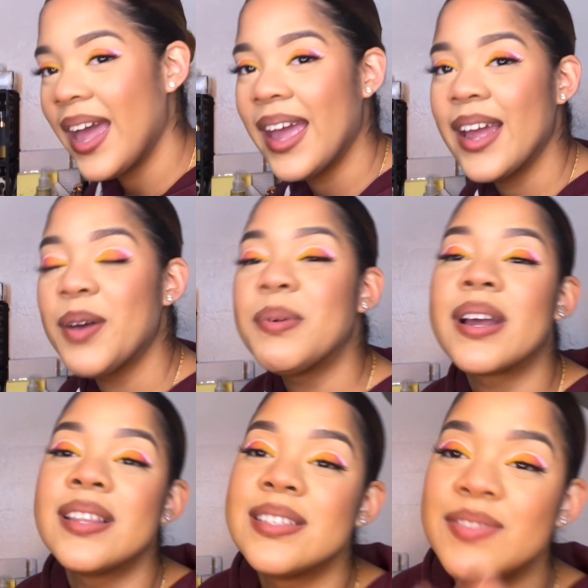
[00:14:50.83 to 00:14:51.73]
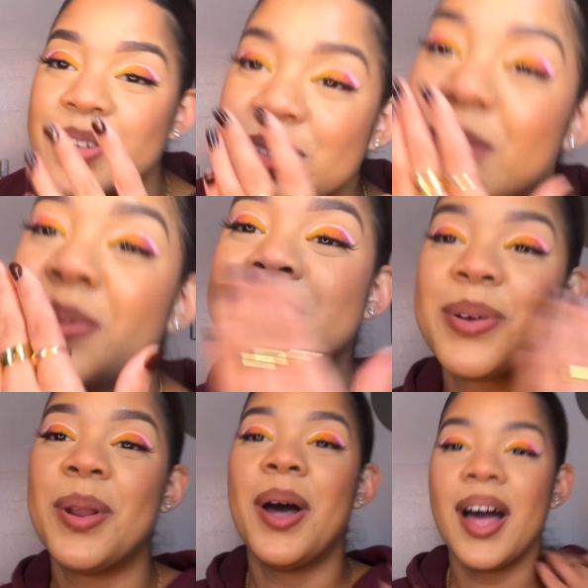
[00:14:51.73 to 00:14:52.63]
Oh my god, this video is gonna be so
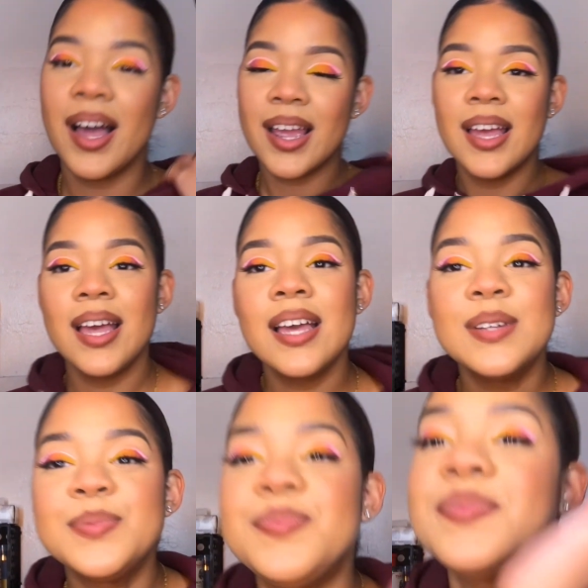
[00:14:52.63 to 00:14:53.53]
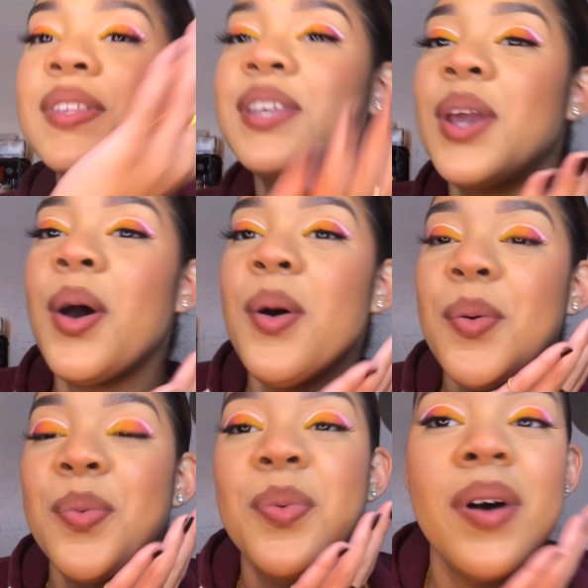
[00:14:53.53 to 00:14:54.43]
long. Yo,
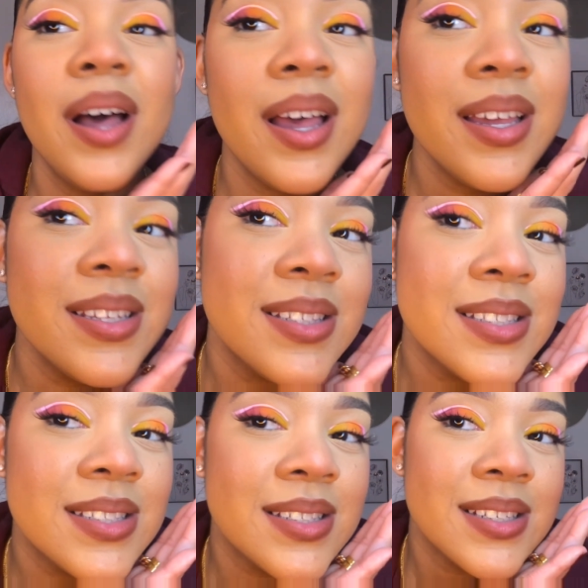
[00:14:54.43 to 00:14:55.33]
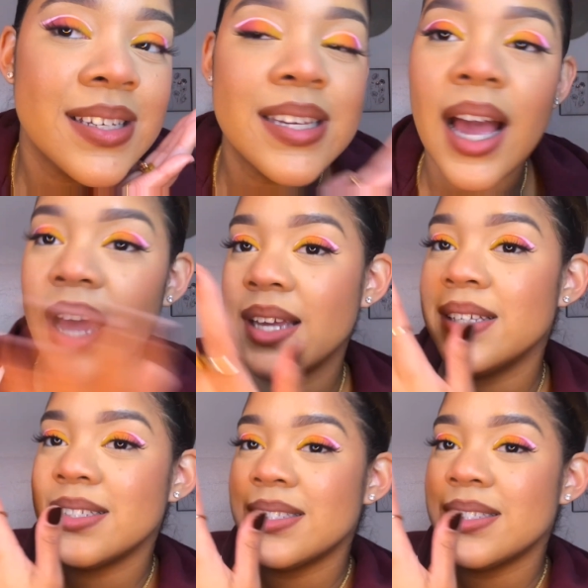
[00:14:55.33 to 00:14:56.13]
what? Guys,